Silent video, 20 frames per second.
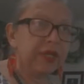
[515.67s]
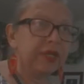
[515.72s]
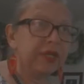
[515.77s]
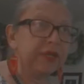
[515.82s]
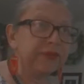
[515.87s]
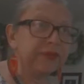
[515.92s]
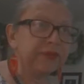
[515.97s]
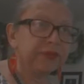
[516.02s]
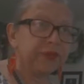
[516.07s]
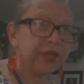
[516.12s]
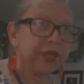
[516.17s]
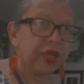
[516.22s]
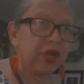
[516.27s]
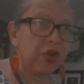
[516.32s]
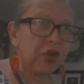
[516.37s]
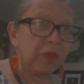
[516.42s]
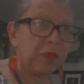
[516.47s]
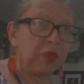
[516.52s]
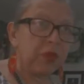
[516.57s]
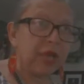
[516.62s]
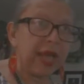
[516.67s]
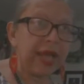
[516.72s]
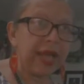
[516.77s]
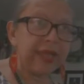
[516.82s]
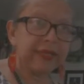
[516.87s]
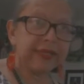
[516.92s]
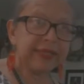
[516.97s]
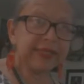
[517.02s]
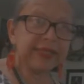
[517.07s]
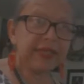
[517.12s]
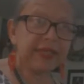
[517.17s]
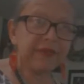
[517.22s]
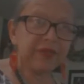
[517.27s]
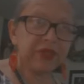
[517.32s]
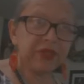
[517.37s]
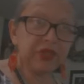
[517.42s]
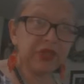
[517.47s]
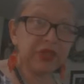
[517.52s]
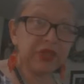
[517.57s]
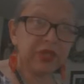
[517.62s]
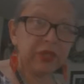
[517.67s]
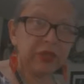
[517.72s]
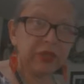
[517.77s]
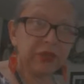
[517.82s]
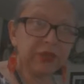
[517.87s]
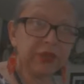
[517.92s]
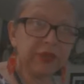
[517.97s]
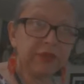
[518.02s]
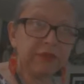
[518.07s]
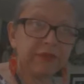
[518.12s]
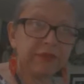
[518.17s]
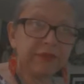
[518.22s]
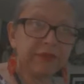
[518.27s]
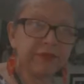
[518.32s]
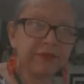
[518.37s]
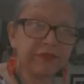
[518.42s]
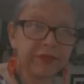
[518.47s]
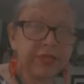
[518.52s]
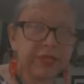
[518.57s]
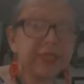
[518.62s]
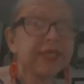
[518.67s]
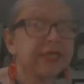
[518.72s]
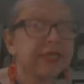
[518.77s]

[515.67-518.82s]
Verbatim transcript: the couple had seven children. This is the